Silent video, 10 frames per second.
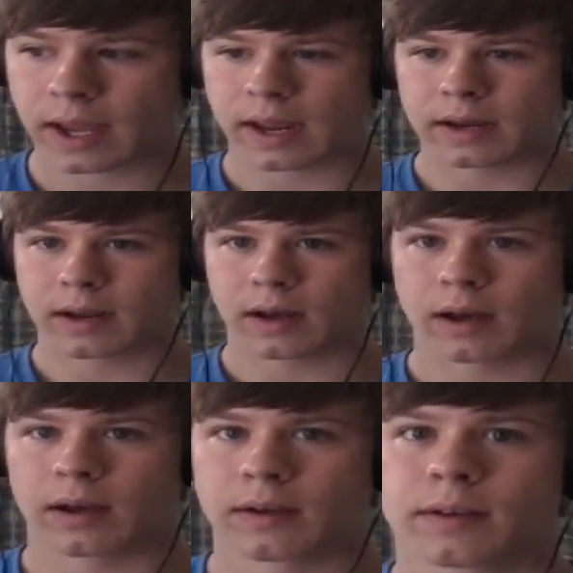And
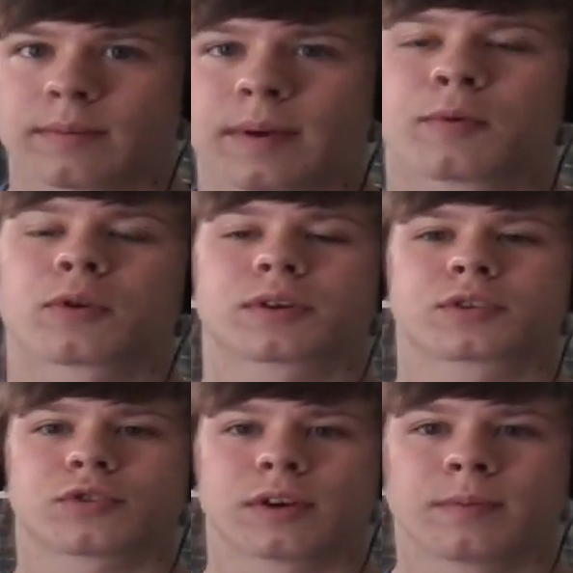people were
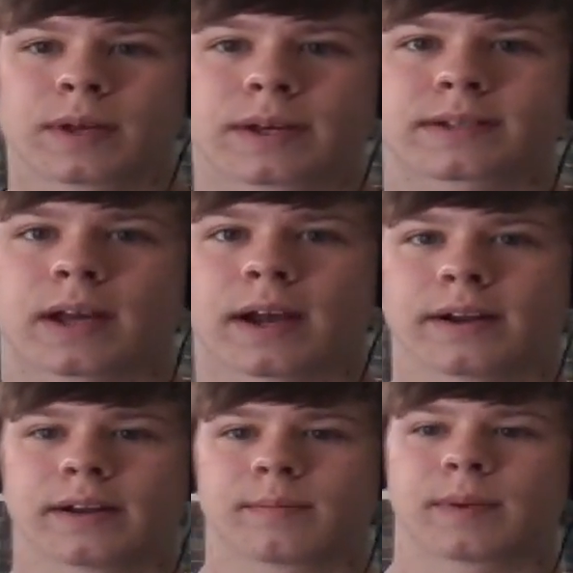extremely
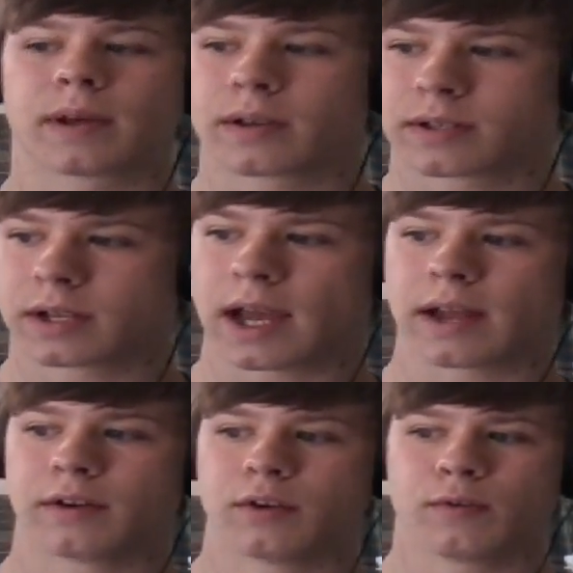excited because it
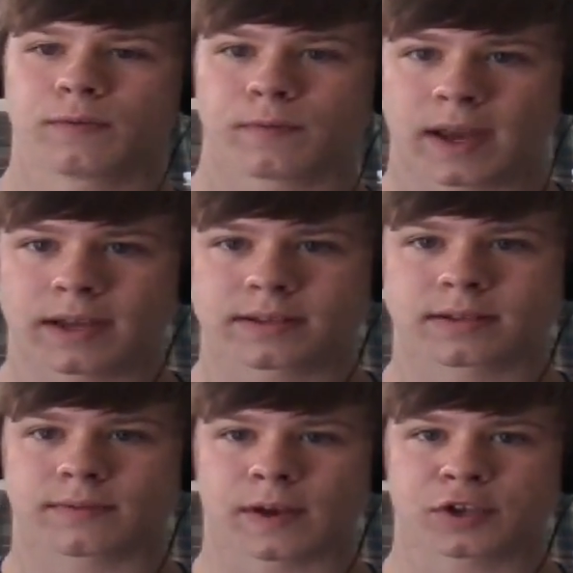had new
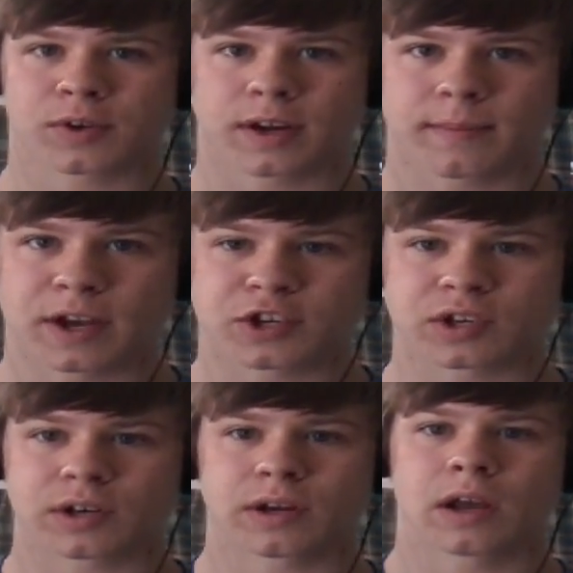facial
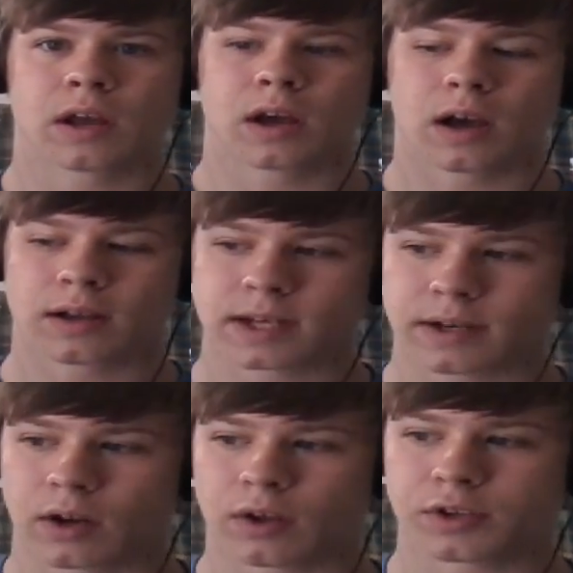animation
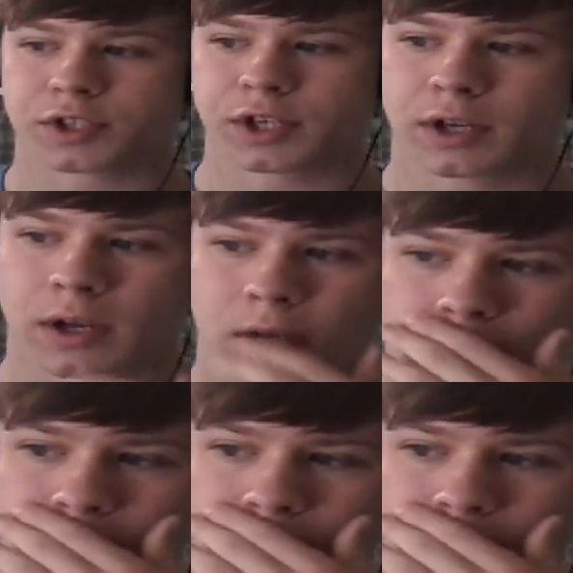technology